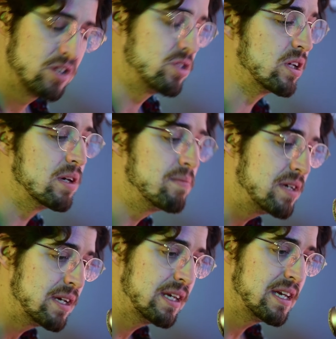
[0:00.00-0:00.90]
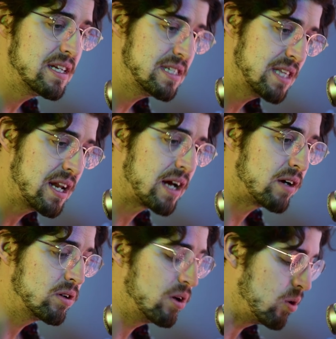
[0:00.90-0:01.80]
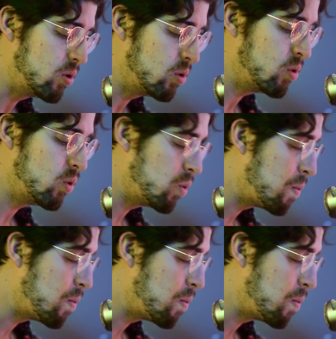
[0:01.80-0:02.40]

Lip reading: So give me a kiss, then I'll go.